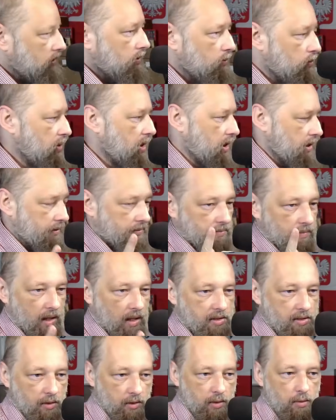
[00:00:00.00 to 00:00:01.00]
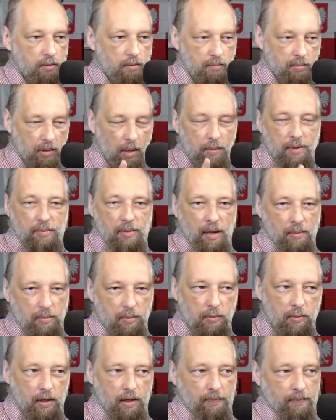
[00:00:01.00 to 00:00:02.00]
but that's only problem
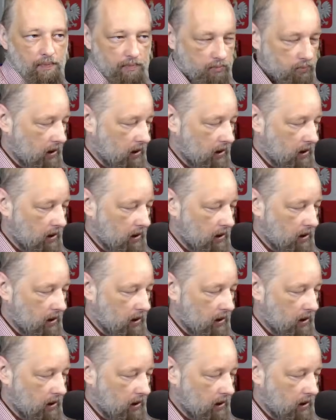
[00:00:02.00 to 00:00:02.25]
number one.